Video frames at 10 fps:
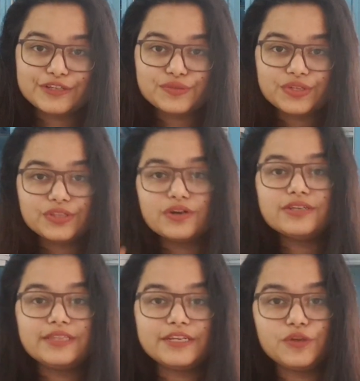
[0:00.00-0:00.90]
So the
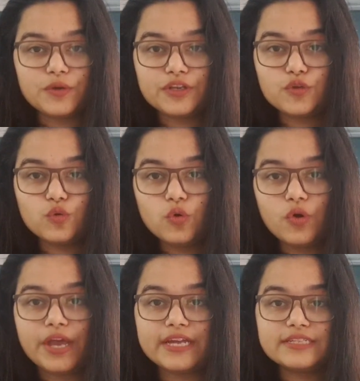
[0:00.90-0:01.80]
third thing you can
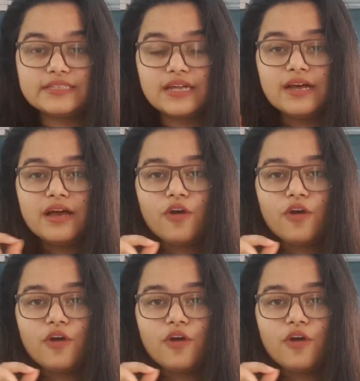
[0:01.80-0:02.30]
do is,